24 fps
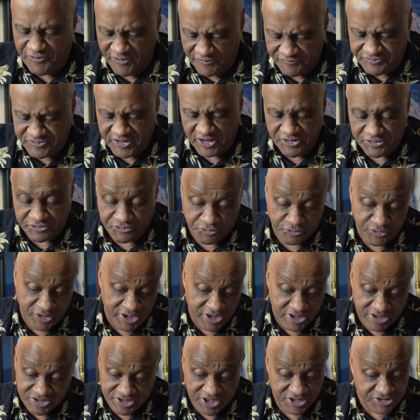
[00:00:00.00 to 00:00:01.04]

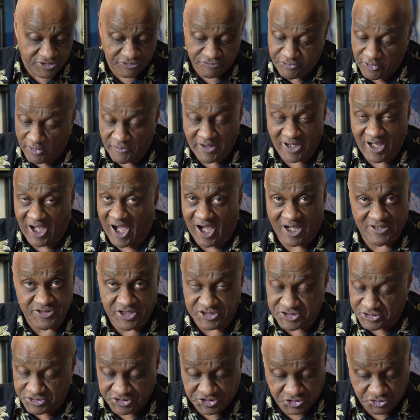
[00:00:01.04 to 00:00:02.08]
There's
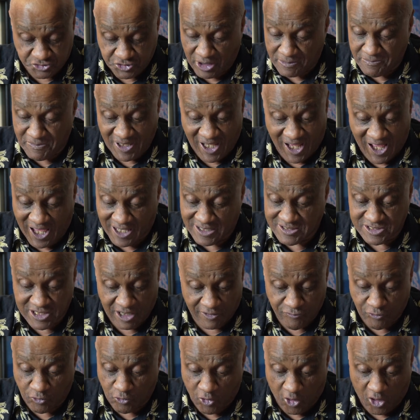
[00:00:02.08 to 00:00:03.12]
extremely high
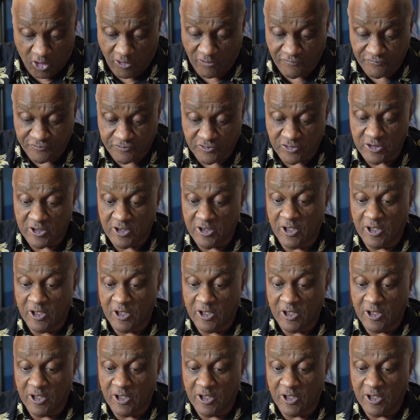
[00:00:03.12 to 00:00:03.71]
level